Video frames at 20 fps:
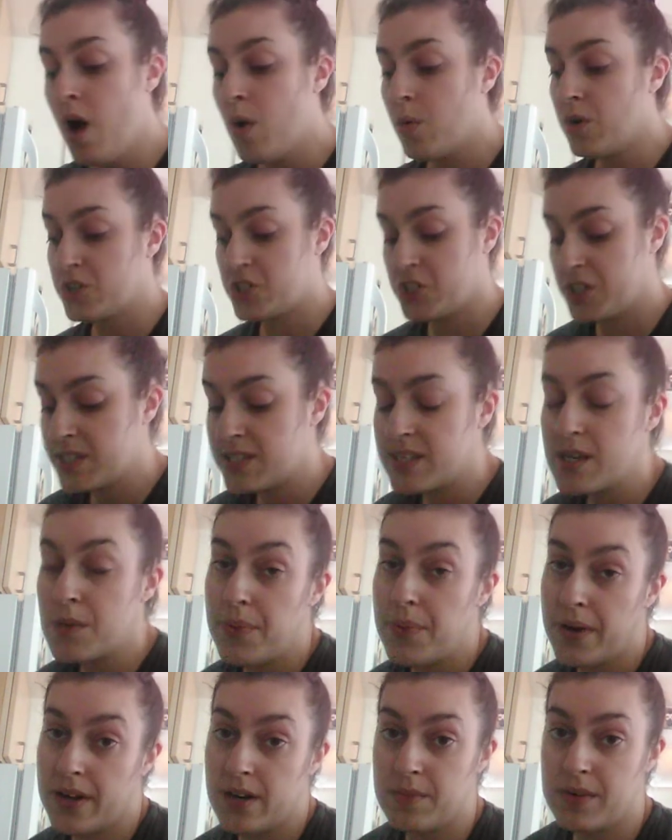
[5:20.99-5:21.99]
Well, she's the
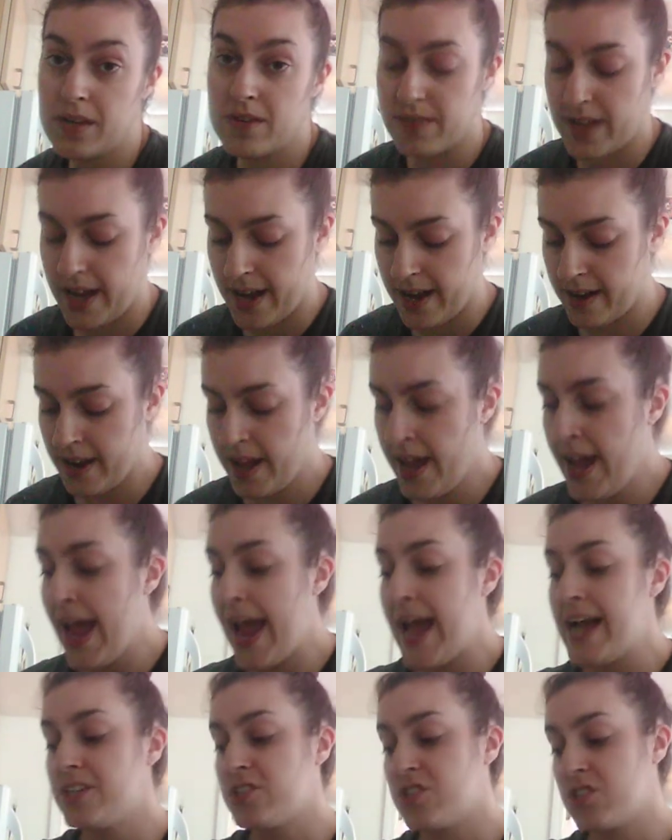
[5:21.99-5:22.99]
epitome of that.
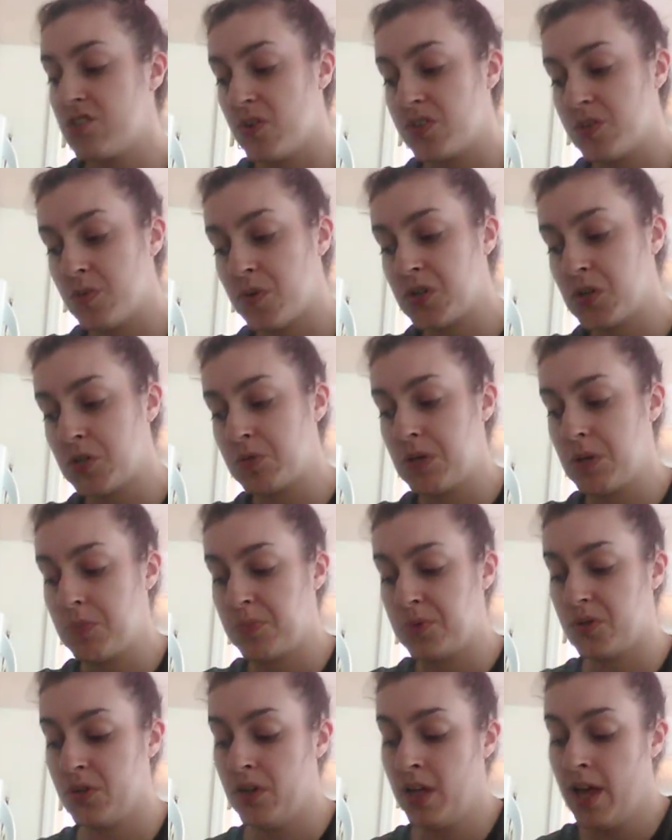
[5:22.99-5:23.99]
And she's also one of those
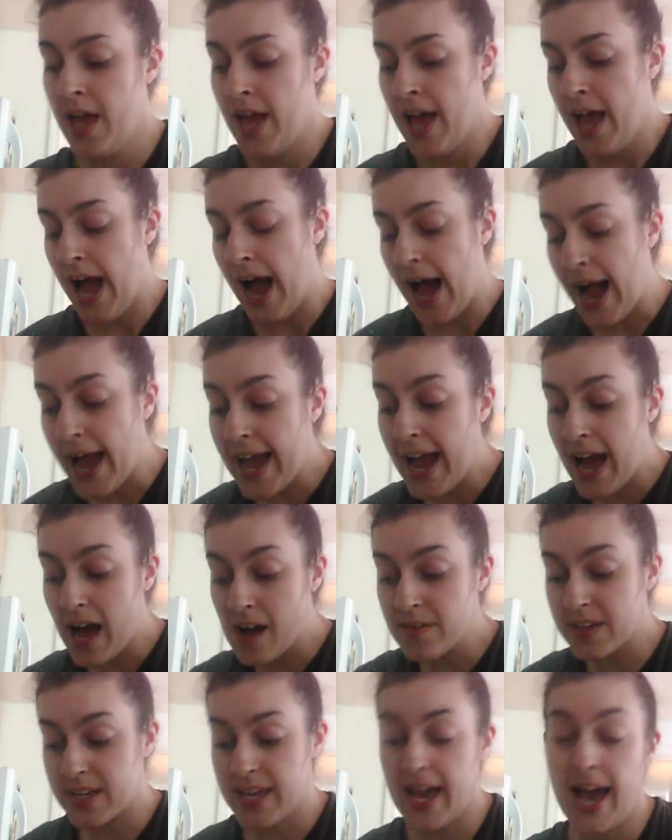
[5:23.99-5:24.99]
people, I
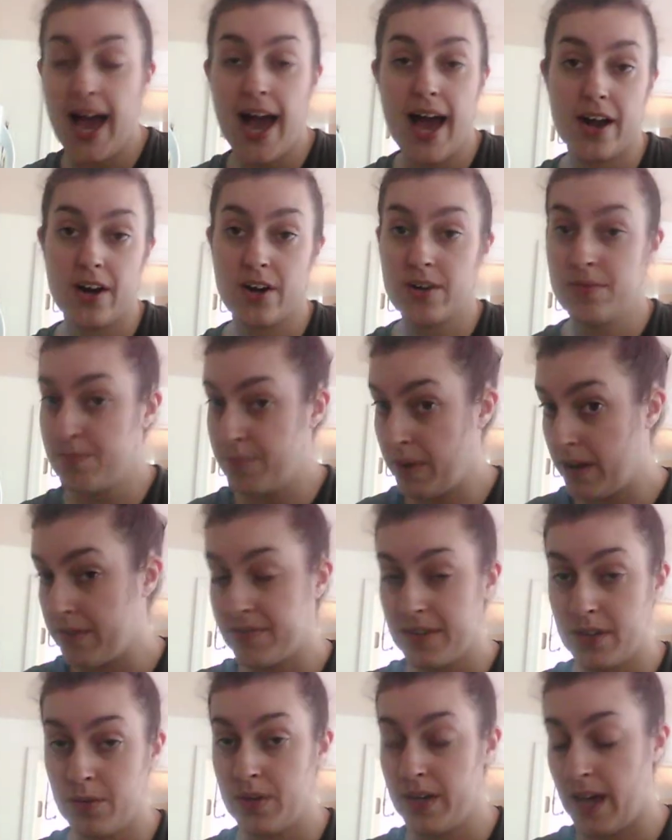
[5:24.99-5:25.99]
have a cat,
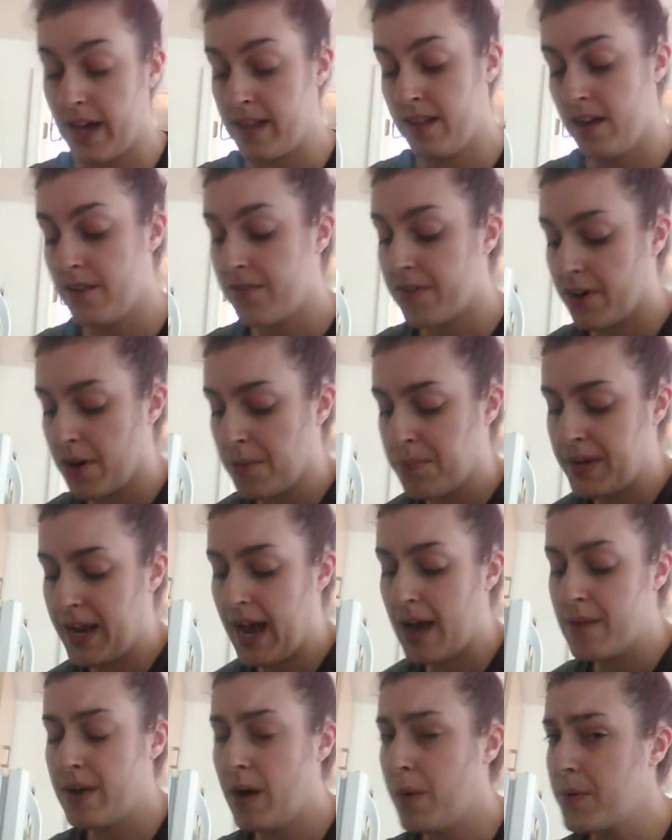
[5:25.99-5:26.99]
Buffy, I love her, but
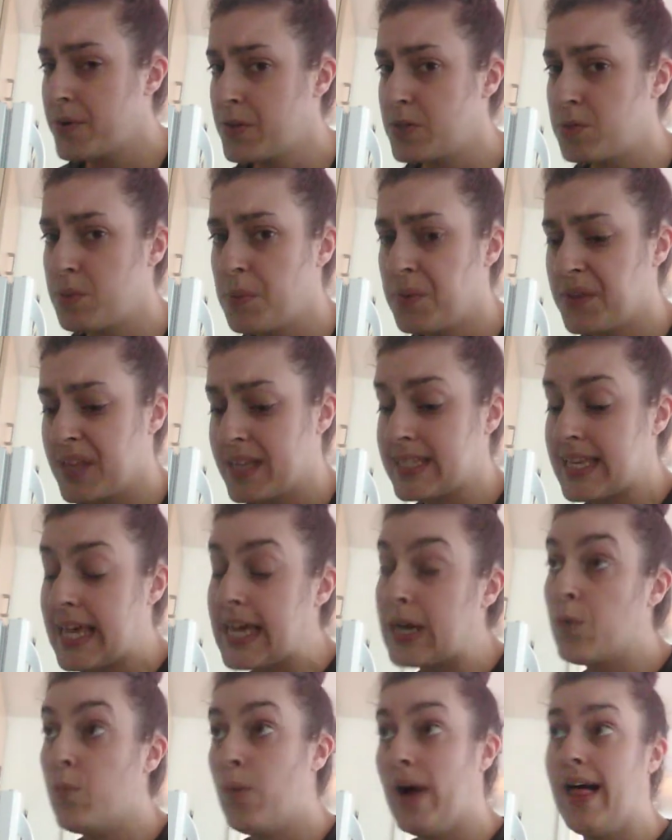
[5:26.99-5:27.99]
I'm not one of those people that's
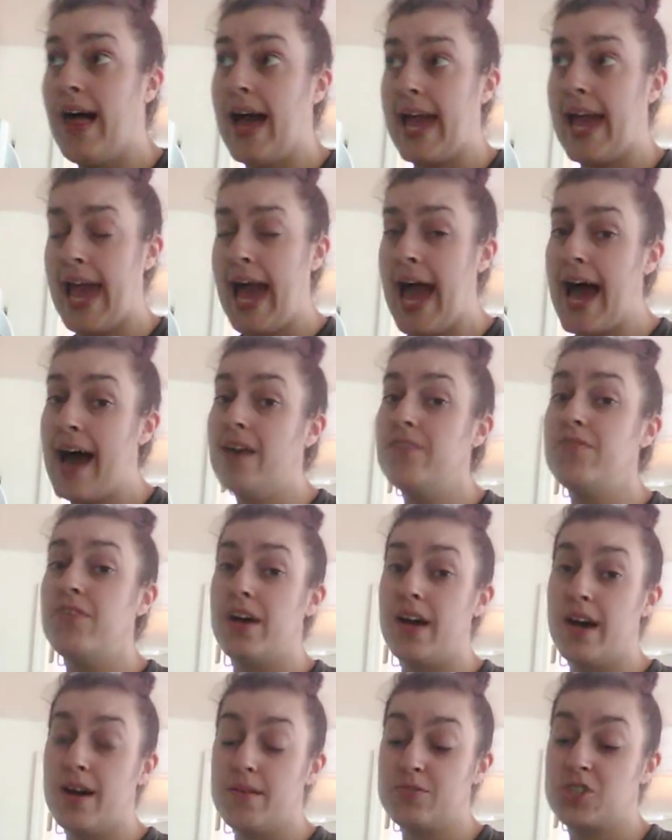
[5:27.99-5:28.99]
like, well, I
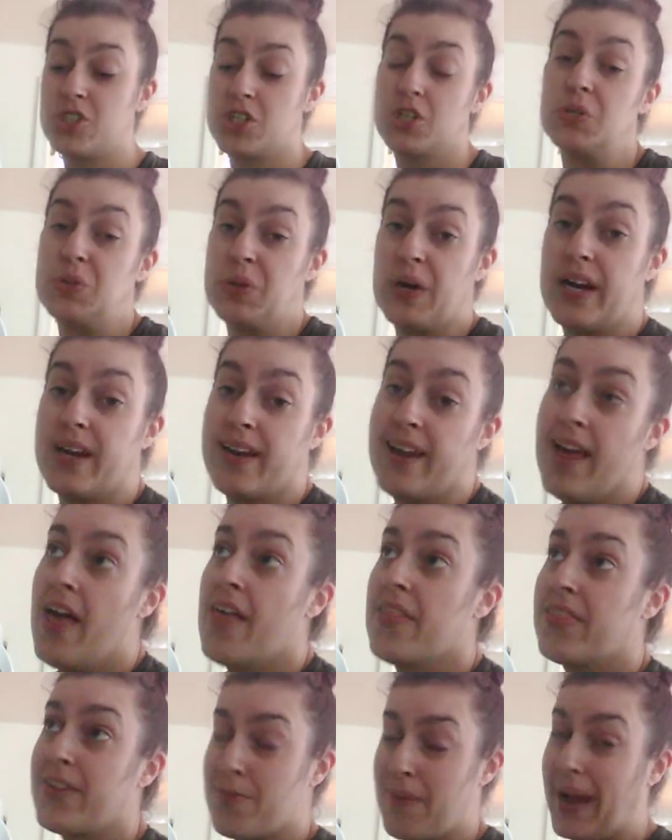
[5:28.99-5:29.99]
have, children.
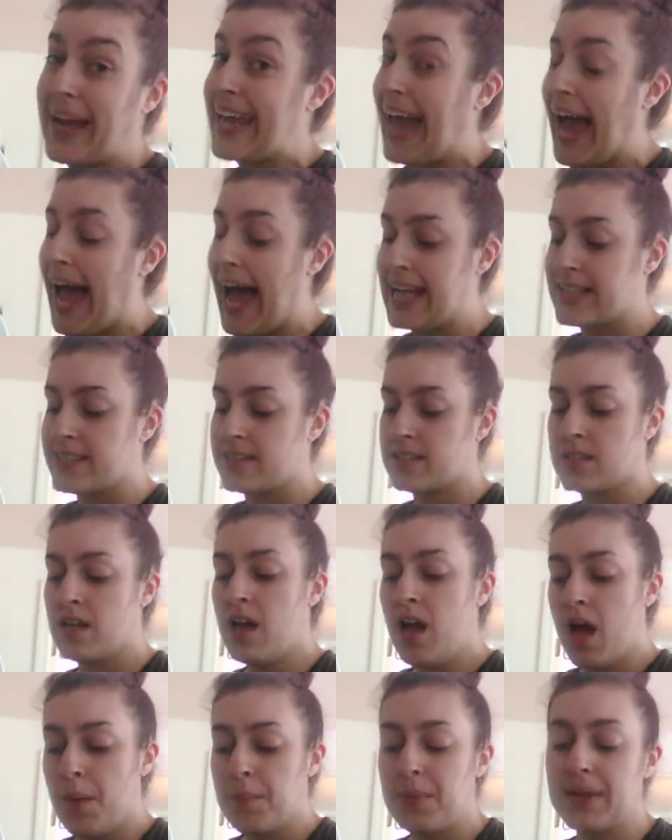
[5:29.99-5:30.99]
They're my cats.
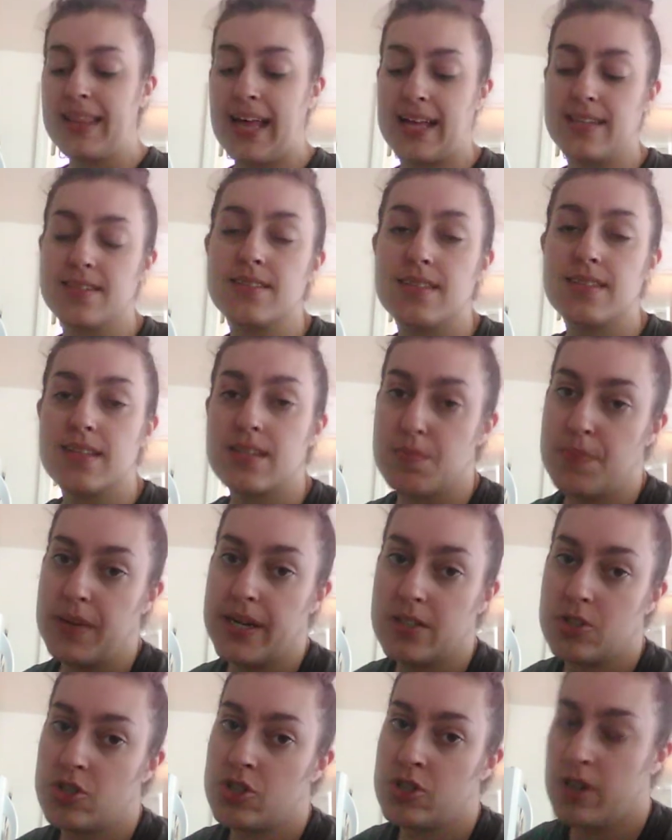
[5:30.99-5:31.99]
But that's this
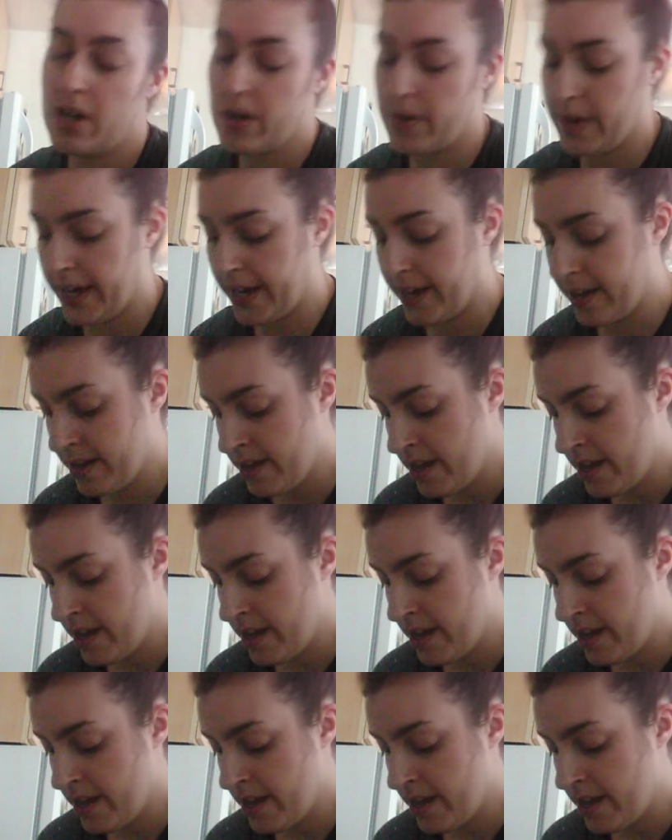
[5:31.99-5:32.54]
bitch. Okay.